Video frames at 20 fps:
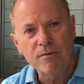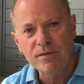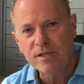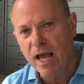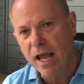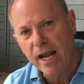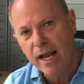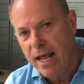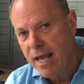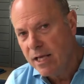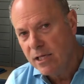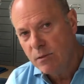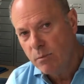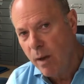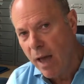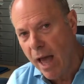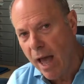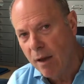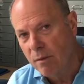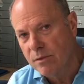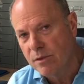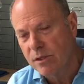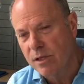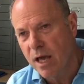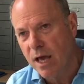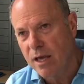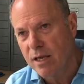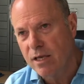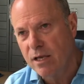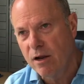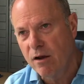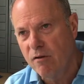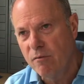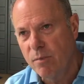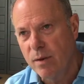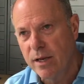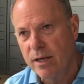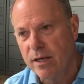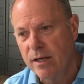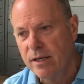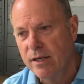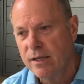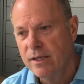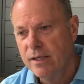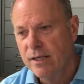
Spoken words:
of techniques perhaps that have been